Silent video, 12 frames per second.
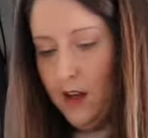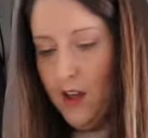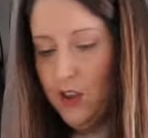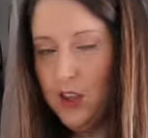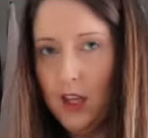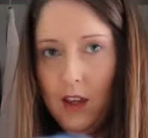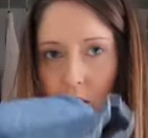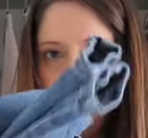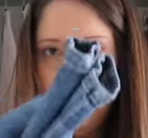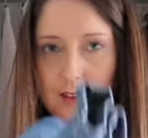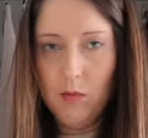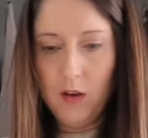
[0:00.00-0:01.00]
I think
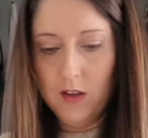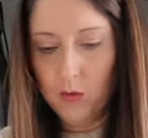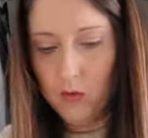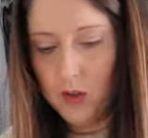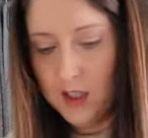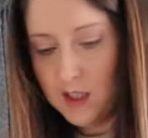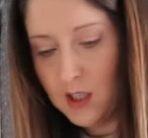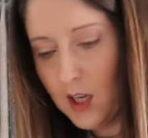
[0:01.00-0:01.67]
these ones will need to